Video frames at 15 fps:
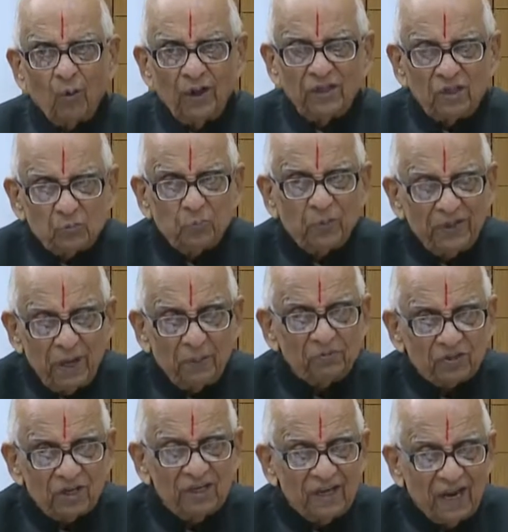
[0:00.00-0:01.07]
Who is this
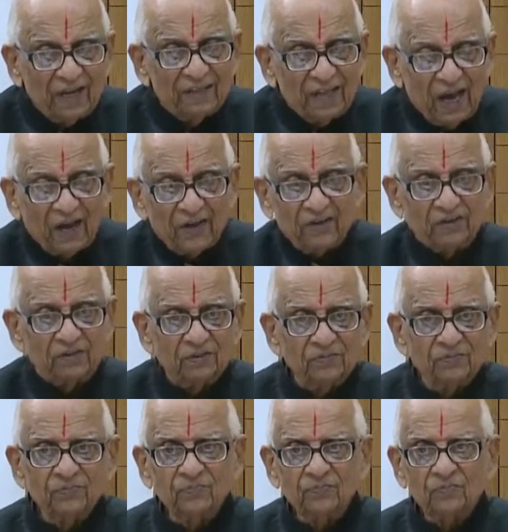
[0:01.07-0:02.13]
preemption and the hurry,
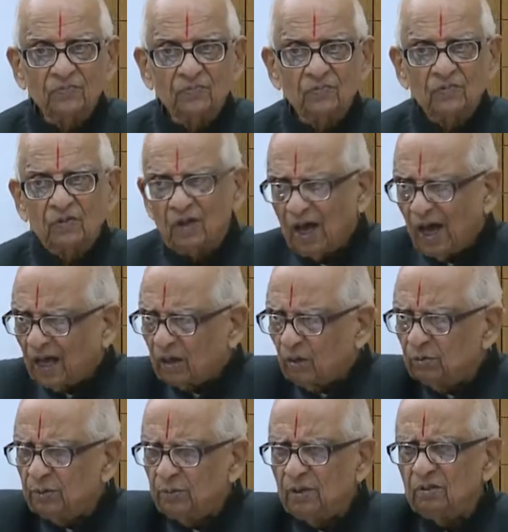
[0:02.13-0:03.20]

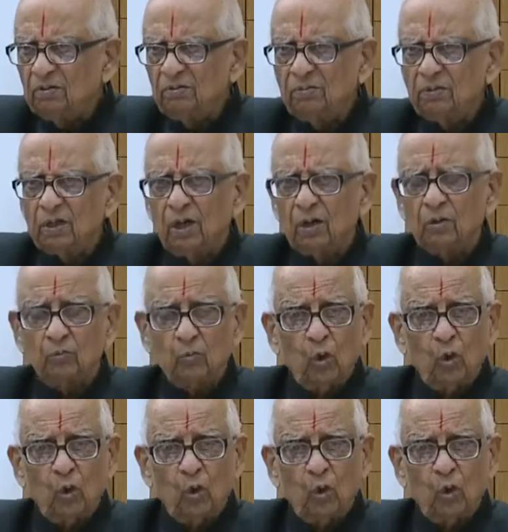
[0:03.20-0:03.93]
allow the